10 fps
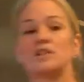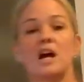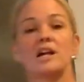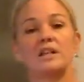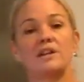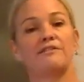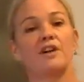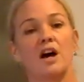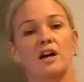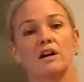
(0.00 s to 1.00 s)
to
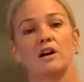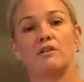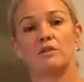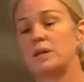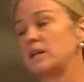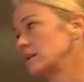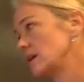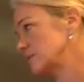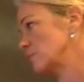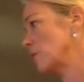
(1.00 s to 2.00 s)
identify a repeating
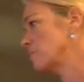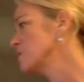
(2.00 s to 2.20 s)
decimal.